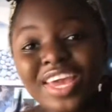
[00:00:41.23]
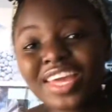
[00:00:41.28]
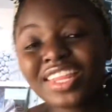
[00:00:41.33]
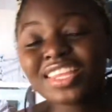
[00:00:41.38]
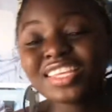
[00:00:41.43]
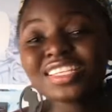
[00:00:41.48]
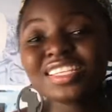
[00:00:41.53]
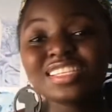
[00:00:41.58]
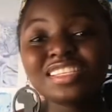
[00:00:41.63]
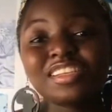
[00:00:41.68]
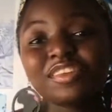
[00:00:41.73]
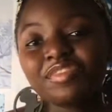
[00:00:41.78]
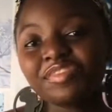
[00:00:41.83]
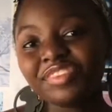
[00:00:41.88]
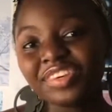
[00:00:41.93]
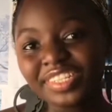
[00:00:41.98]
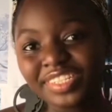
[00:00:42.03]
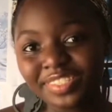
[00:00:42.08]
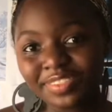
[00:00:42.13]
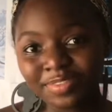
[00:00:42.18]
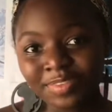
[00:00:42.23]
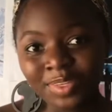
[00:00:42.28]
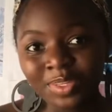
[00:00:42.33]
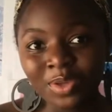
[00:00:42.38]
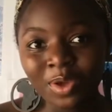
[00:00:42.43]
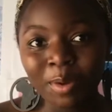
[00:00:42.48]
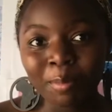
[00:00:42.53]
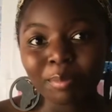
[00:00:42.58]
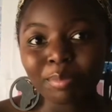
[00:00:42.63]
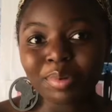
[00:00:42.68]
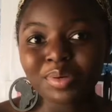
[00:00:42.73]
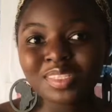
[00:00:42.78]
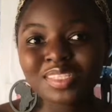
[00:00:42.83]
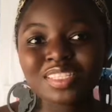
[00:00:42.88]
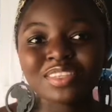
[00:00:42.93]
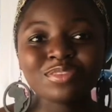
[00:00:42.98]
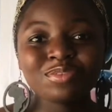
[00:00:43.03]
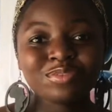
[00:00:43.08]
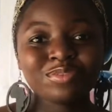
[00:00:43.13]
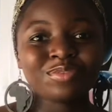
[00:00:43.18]
this is the first video I'm
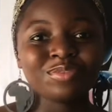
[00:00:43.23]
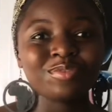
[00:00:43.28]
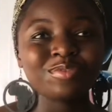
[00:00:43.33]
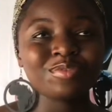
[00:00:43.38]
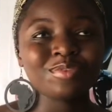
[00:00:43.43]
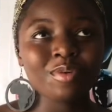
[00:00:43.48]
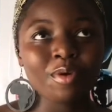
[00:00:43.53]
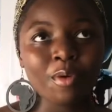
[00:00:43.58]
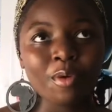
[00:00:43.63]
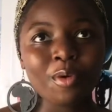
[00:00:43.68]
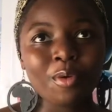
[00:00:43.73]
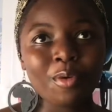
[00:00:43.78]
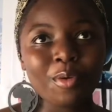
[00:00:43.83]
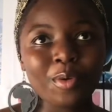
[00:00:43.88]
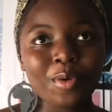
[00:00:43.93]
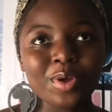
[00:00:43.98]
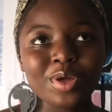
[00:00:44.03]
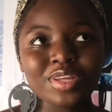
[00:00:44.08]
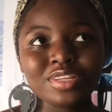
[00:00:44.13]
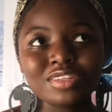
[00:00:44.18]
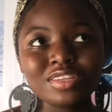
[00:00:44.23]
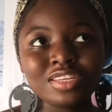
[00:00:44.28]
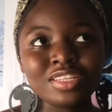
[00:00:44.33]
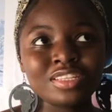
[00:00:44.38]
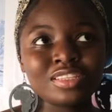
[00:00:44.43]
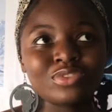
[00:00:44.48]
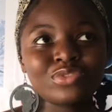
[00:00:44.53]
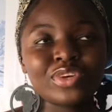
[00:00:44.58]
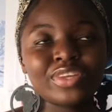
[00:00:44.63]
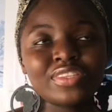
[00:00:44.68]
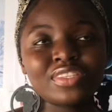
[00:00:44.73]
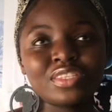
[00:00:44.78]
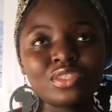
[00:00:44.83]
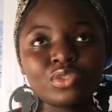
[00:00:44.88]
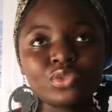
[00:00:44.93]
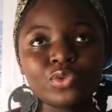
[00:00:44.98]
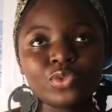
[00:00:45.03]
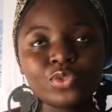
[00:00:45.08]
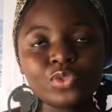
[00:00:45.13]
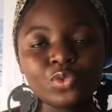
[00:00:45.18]
posting for in
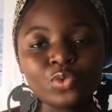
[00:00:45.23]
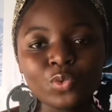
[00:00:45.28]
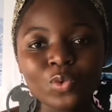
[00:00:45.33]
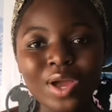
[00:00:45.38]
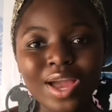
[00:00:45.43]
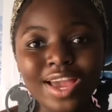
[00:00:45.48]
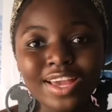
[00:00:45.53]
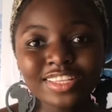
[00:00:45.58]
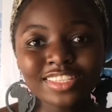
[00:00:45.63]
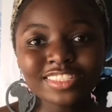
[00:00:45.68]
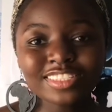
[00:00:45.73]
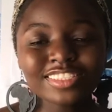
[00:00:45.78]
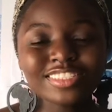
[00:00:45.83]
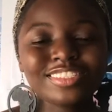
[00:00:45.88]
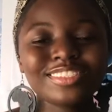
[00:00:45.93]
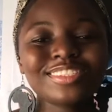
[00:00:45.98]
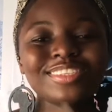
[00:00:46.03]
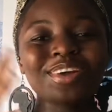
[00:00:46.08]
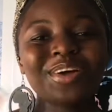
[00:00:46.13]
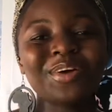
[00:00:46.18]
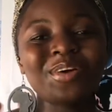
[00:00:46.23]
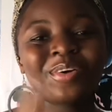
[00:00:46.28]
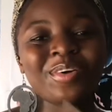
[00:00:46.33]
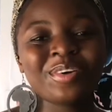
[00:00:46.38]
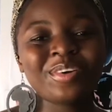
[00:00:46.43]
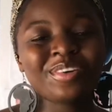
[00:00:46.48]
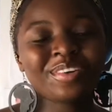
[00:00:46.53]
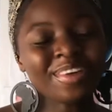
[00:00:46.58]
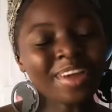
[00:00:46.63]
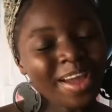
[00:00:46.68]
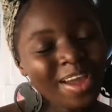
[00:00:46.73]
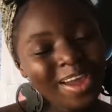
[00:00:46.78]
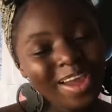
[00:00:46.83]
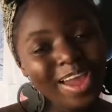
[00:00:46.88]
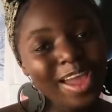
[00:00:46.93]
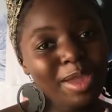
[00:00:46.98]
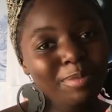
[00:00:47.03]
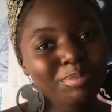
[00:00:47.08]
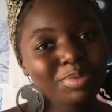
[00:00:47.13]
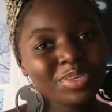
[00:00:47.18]
2021, so
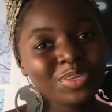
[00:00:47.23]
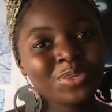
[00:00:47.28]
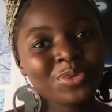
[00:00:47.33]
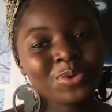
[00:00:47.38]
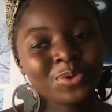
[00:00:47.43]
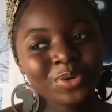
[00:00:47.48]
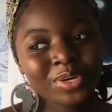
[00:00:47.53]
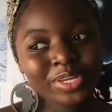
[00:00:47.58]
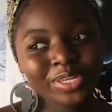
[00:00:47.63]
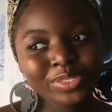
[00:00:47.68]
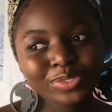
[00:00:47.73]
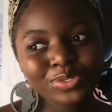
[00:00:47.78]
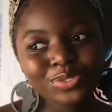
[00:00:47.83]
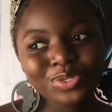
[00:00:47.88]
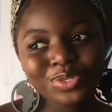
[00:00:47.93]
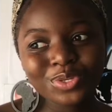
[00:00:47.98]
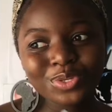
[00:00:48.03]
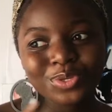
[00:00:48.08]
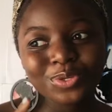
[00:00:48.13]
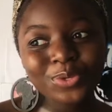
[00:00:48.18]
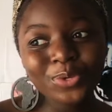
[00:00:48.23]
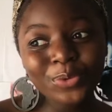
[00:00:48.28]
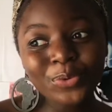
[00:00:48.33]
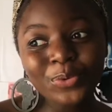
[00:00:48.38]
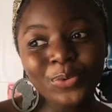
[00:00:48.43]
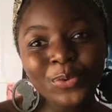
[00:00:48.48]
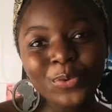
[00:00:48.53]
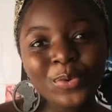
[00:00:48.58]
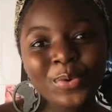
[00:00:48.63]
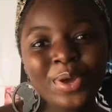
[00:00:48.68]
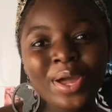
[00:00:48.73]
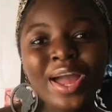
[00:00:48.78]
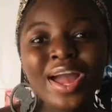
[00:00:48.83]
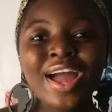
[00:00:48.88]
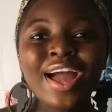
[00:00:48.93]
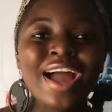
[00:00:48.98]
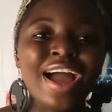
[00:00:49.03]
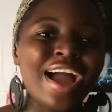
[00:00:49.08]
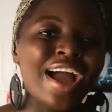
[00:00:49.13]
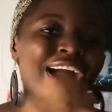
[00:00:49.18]
happy new year to you
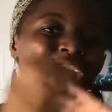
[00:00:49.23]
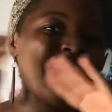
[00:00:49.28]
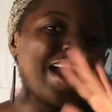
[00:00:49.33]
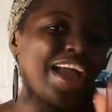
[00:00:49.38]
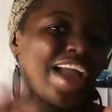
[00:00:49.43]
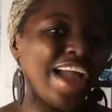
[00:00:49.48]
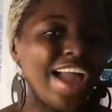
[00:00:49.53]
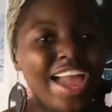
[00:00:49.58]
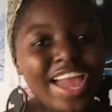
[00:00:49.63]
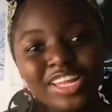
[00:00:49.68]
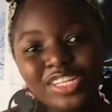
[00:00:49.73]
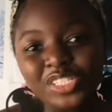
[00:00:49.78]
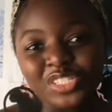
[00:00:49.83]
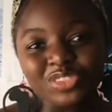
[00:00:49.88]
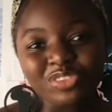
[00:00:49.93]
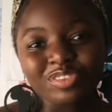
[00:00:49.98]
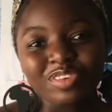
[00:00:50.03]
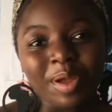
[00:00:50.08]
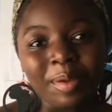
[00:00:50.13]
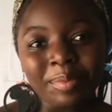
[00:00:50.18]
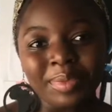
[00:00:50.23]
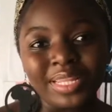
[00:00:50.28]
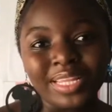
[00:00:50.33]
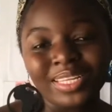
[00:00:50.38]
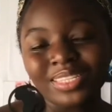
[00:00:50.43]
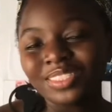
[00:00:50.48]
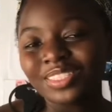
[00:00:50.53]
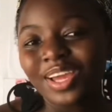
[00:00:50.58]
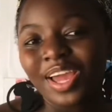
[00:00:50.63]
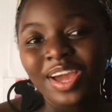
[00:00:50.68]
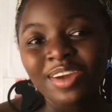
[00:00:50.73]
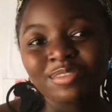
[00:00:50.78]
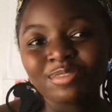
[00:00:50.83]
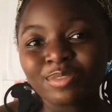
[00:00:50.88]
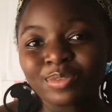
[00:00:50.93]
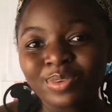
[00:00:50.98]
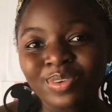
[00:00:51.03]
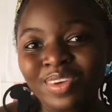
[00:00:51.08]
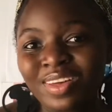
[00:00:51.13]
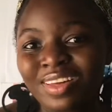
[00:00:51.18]
and your family and
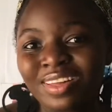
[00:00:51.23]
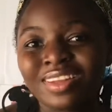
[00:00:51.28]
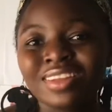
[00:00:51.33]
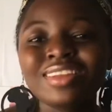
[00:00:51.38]
everyone.